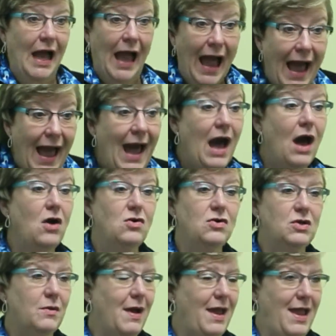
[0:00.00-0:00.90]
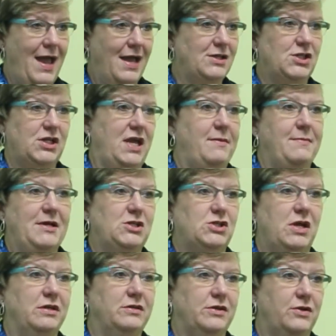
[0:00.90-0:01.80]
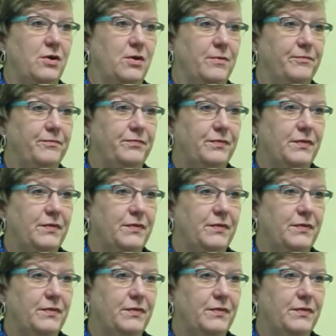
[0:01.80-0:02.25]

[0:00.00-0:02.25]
How do I educate my child at home?